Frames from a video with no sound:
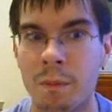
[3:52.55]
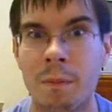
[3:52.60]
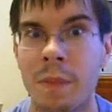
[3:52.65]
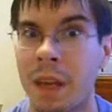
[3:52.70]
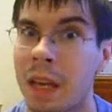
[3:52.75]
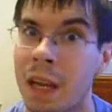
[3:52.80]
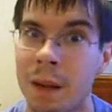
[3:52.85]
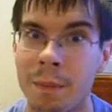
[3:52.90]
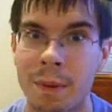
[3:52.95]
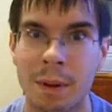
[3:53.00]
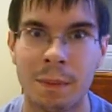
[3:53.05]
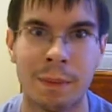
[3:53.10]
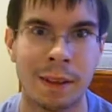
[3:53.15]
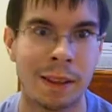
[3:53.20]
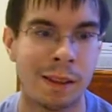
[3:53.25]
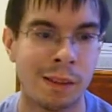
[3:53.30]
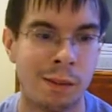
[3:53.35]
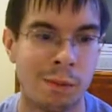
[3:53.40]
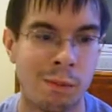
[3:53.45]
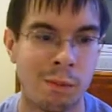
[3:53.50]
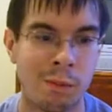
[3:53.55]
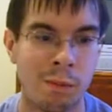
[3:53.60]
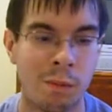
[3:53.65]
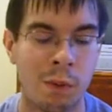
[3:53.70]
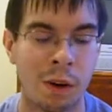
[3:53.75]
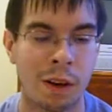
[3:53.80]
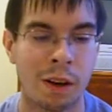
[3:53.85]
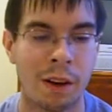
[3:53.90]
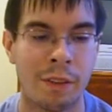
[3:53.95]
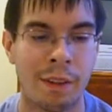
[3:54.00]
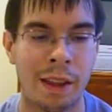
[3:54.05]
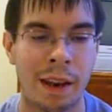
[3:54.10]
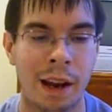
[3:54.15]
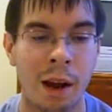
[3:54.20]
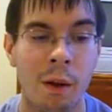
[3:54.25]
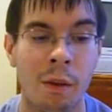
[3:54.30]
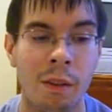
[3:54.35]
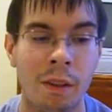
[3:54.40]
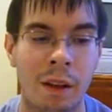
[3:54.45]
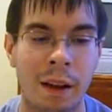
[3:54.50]
maybe we could work on that
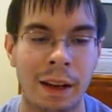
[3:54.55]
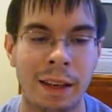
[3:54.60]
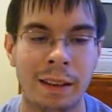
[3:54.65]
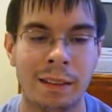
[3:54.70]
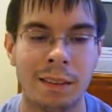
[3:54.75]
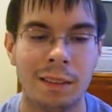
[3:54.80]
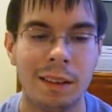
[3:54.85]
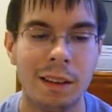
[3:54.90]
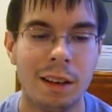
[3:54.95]
outline.